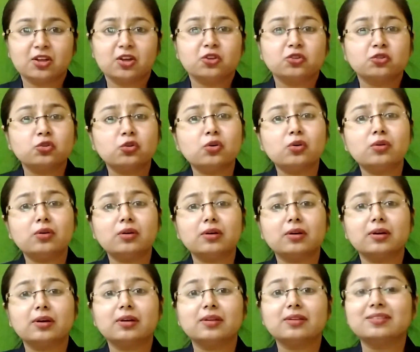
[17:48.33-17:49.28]
So
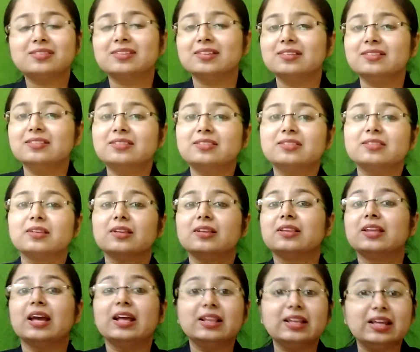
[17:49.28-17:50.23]
since
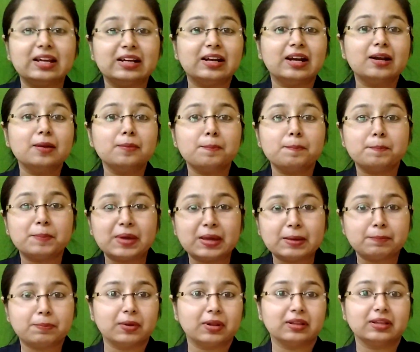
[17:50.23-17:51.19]
they needed
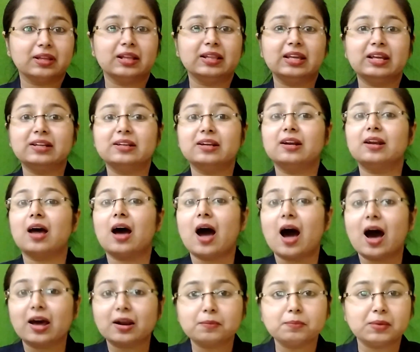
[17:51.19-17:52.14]
people, they needed
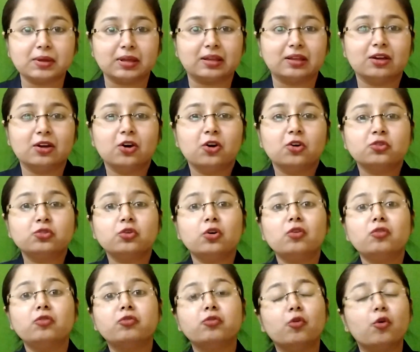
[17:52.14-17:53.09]
army, so
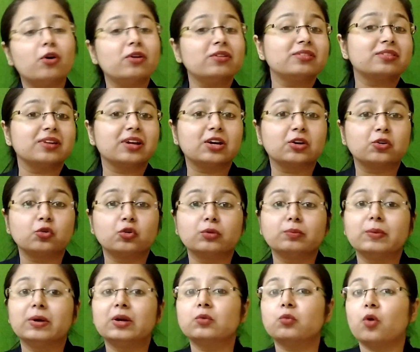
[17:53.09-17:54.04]
force
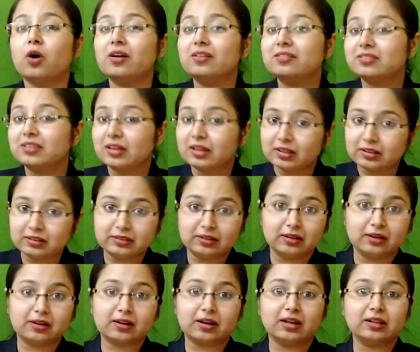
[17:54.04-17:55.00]
recruitment was
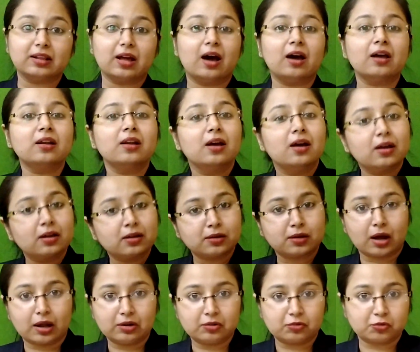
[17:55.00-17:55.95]
there in our
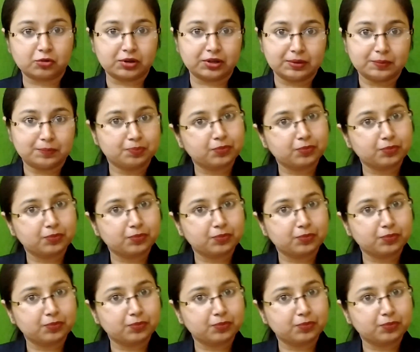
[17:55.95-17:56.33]
country.